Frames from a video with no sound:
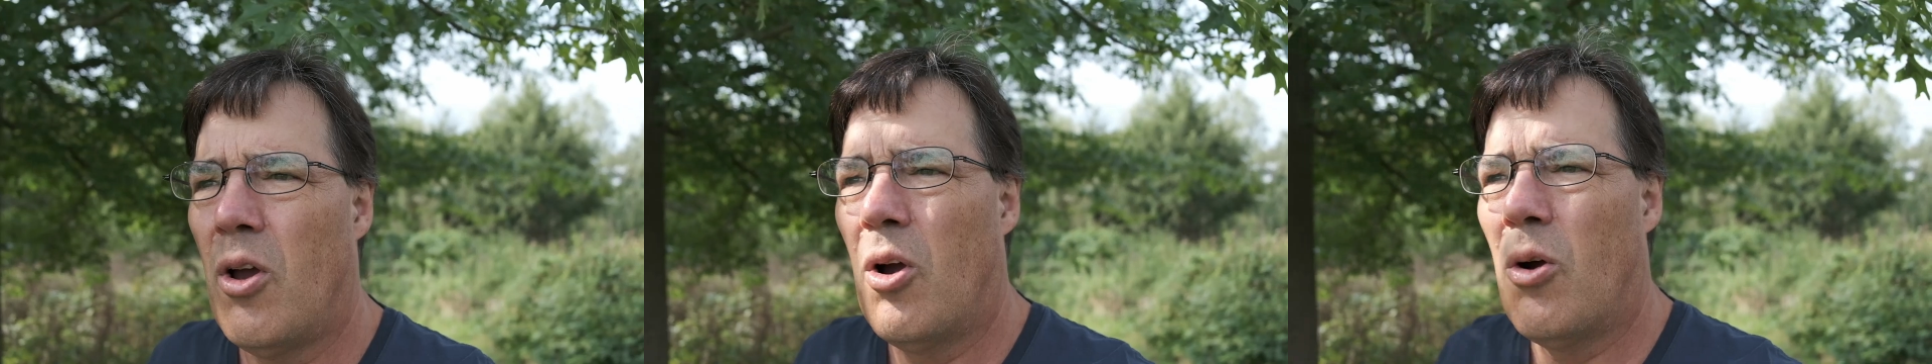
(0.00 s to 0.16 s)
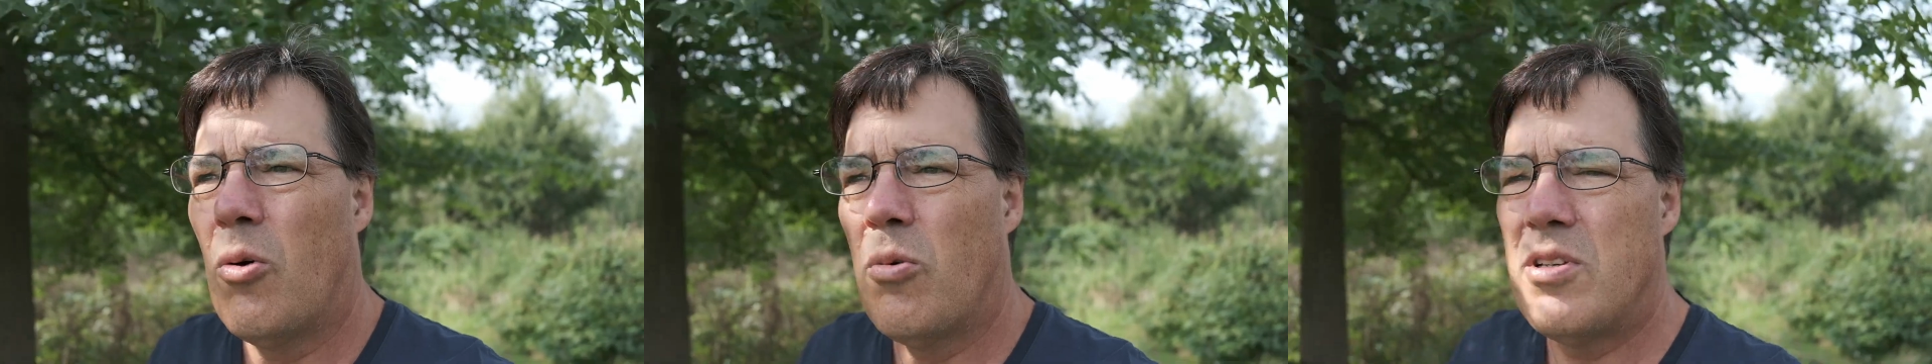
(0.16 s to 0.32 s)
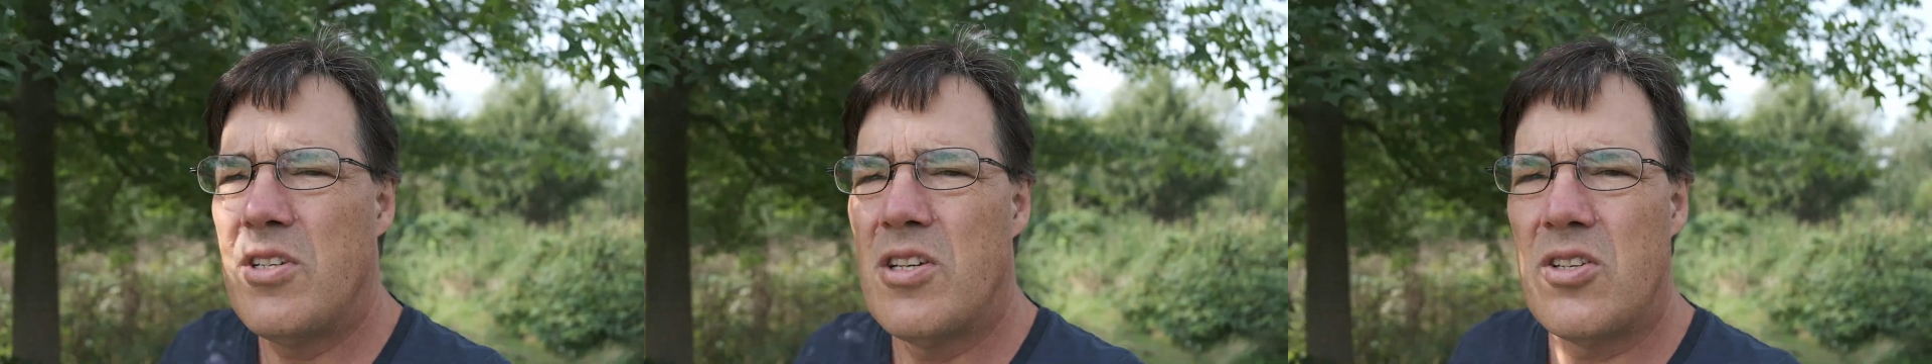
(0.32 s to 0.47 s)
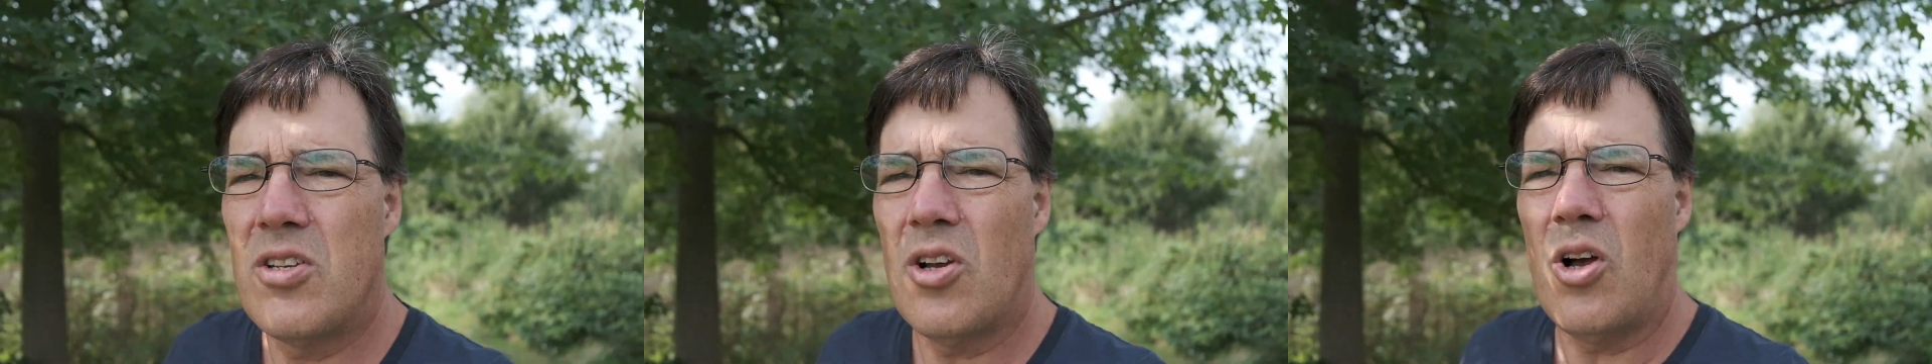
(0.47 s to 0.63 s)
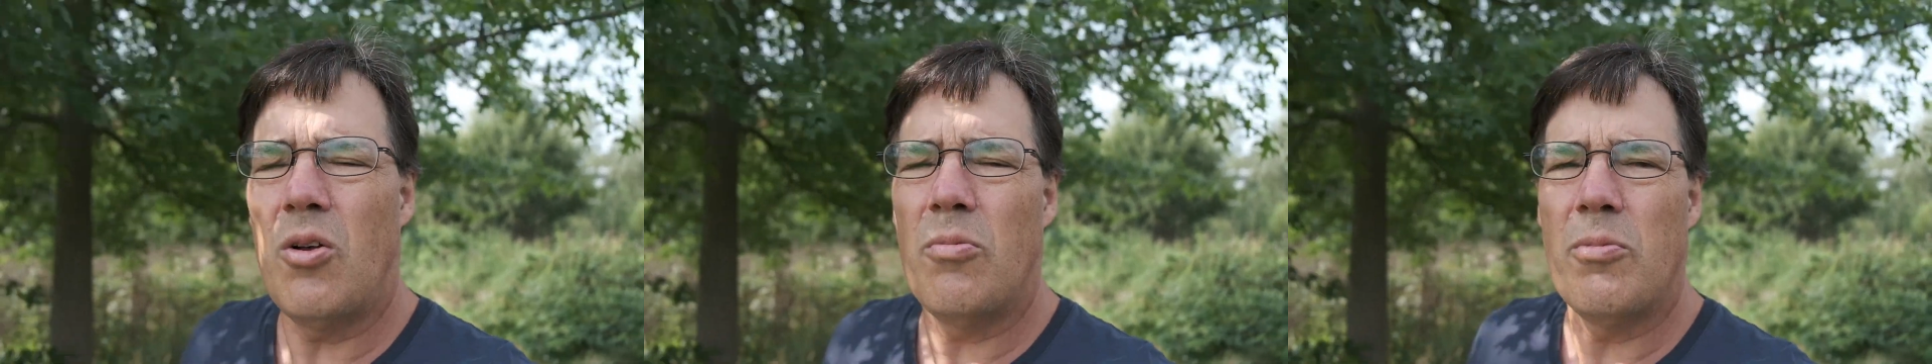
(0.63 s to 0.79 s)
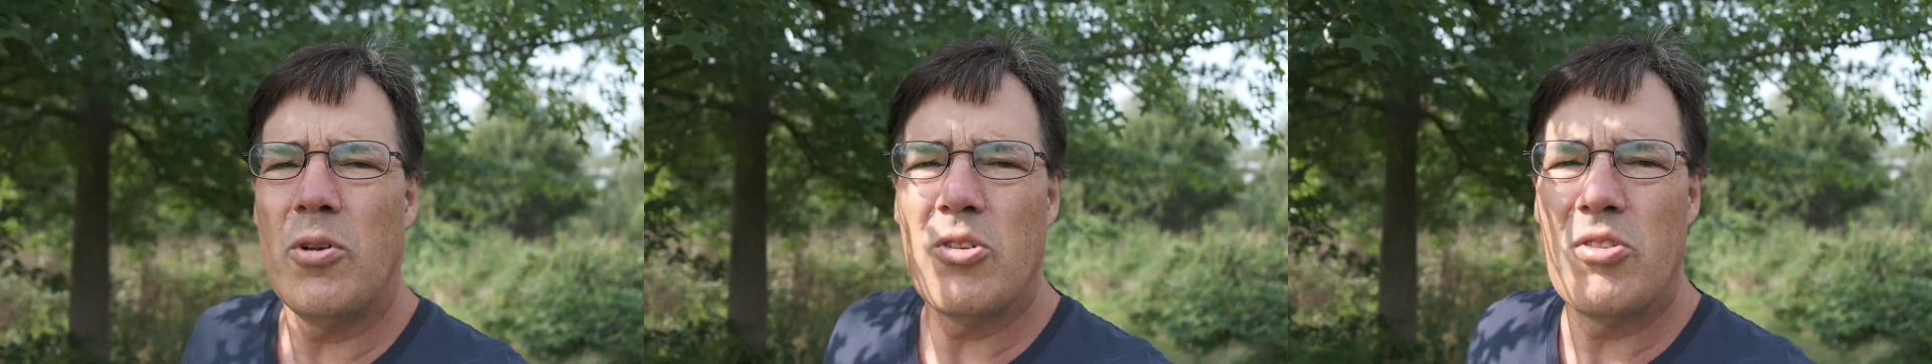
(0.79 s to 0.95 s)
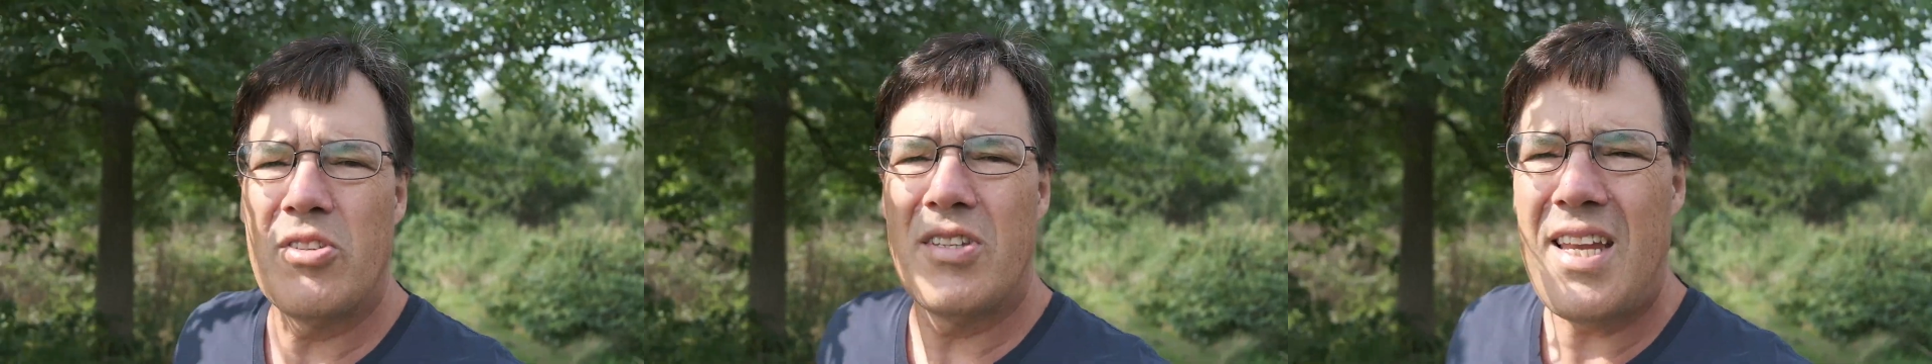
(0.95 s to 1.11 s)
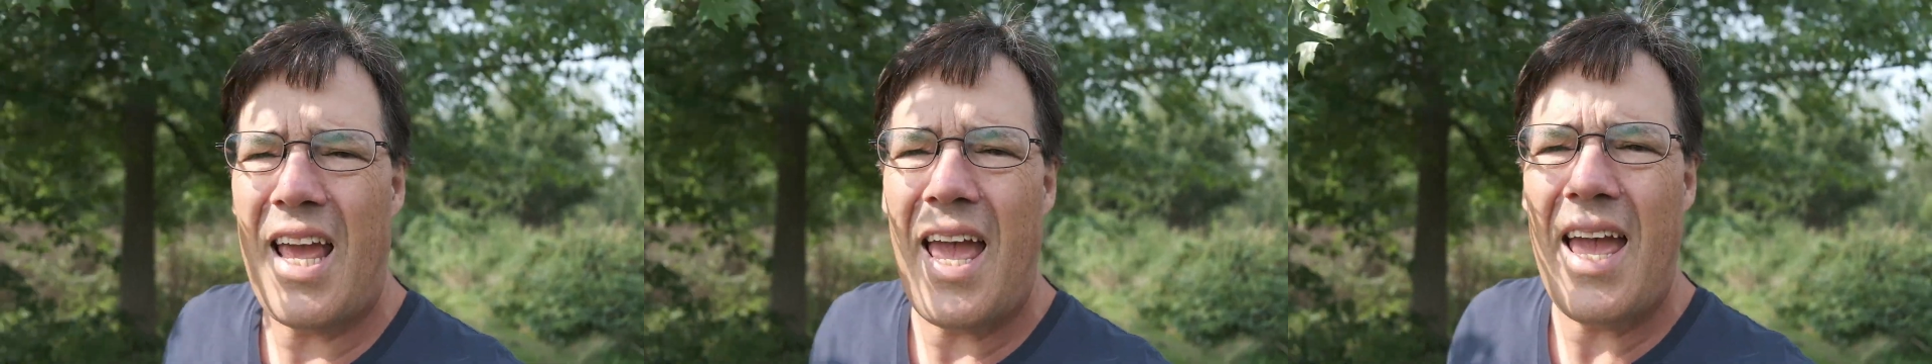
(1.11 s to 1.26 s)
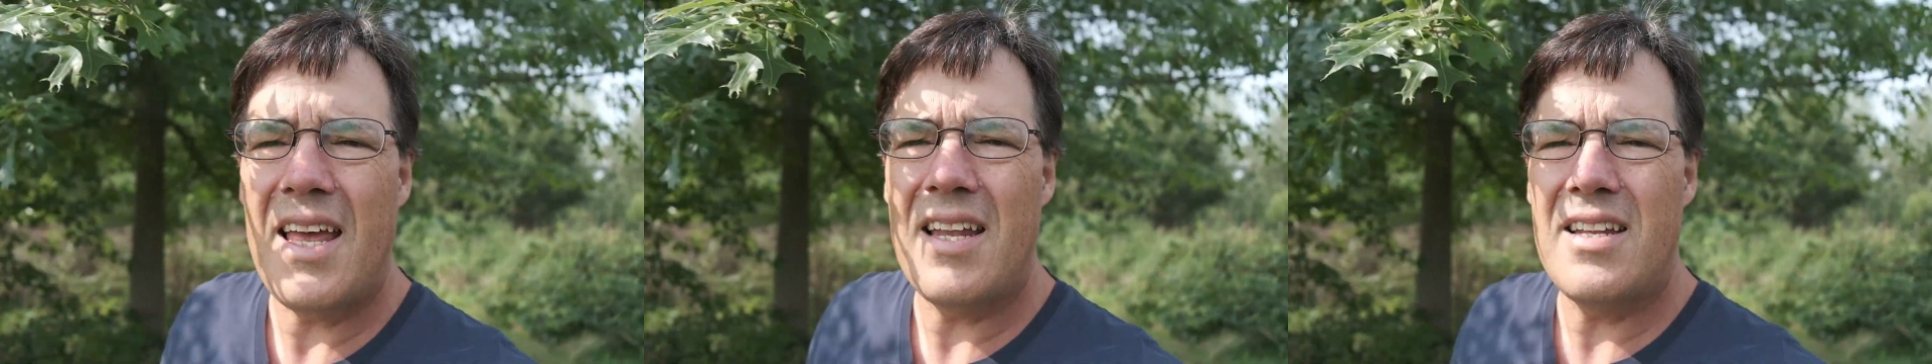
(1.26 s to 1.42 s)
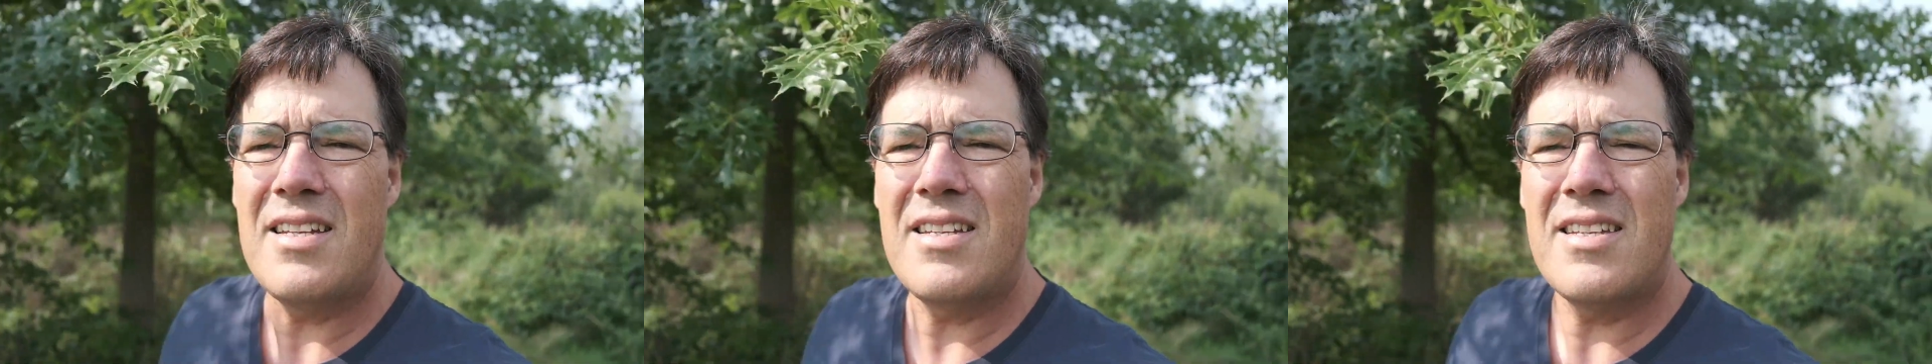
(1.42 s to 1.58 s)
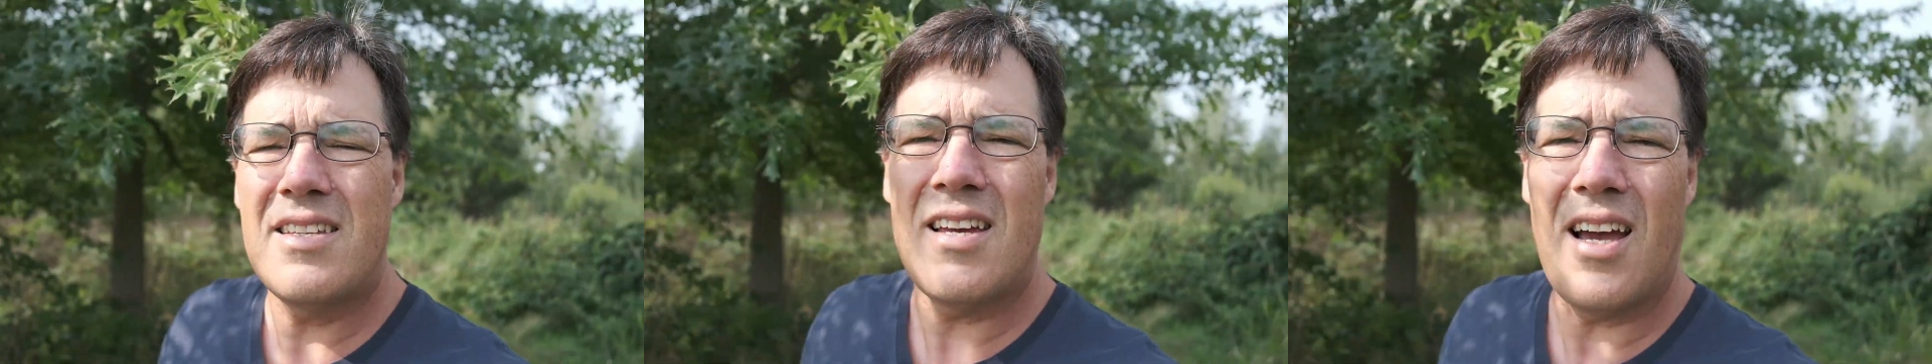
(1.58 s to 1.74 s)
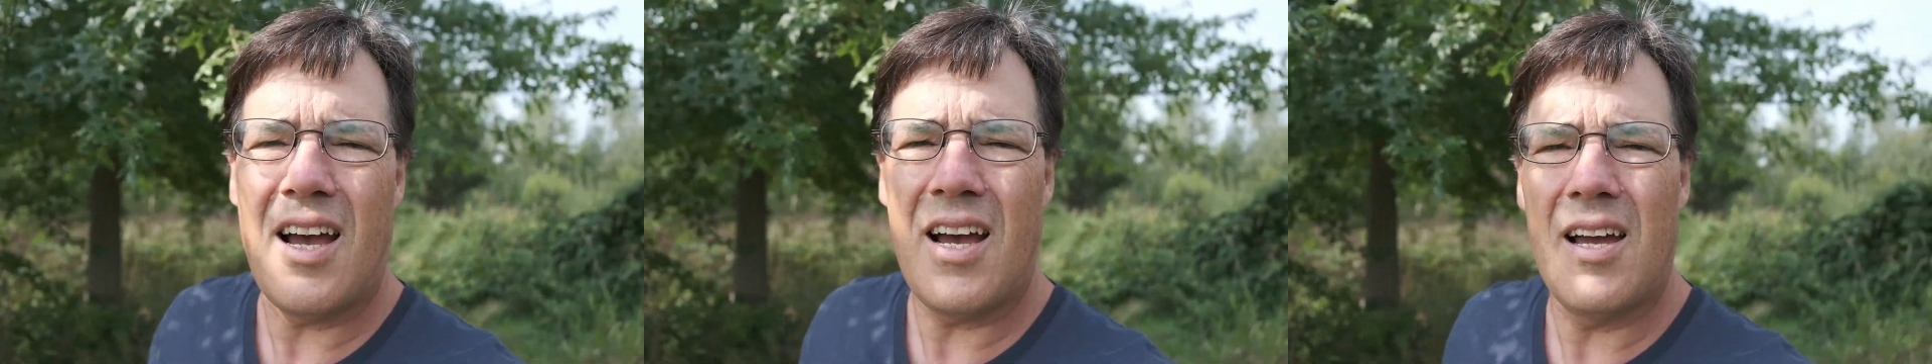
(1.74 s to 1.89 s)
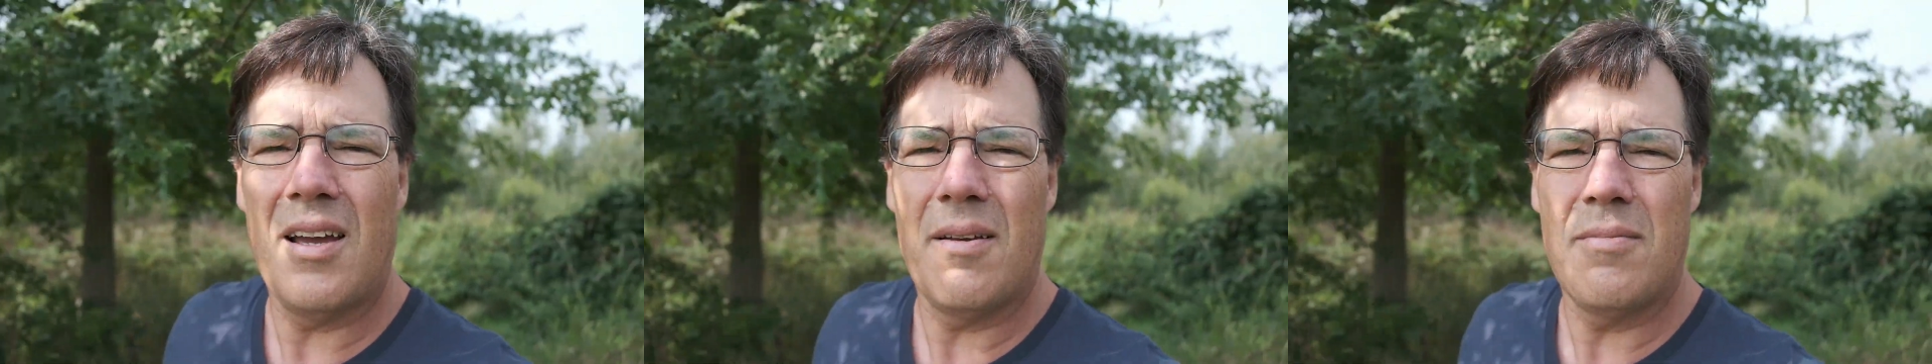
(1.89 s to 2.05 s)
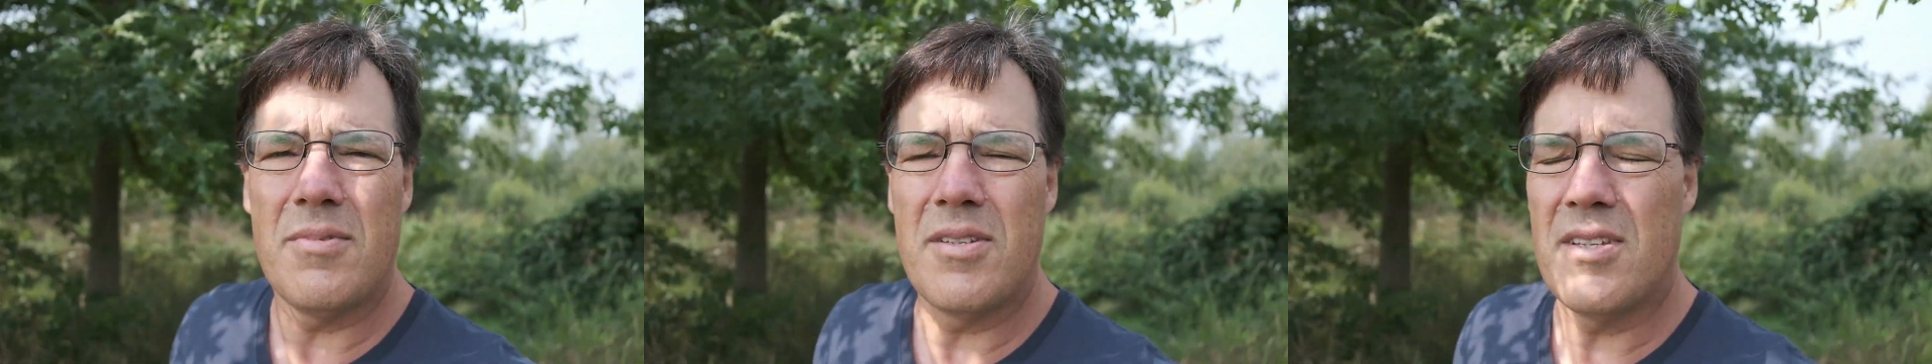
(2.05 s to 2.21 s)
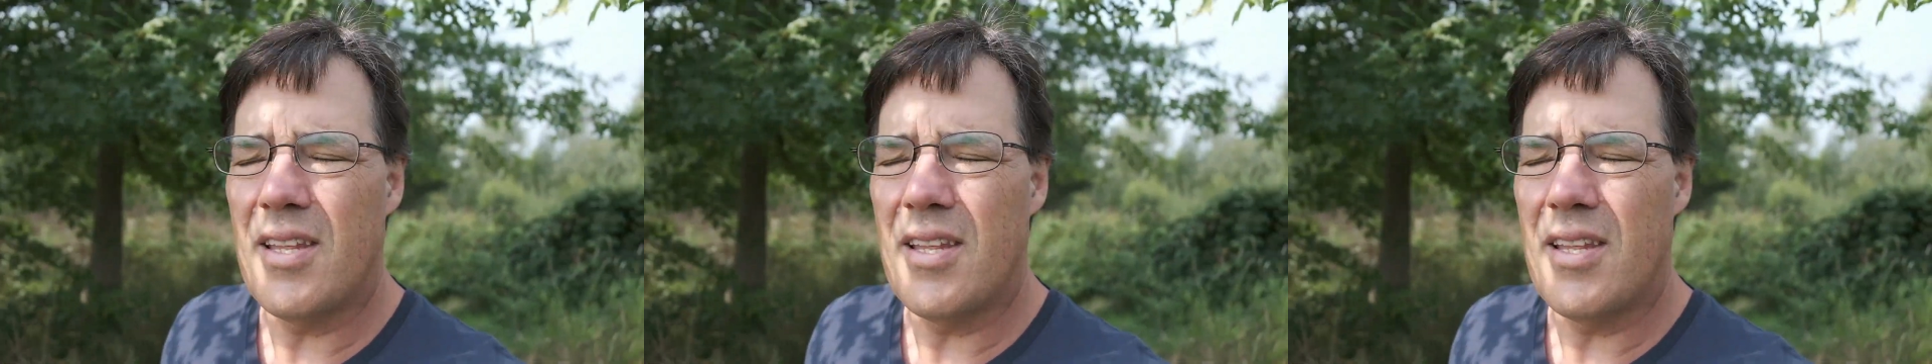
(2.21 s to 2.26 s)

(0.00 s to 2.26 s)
which is almost 10 times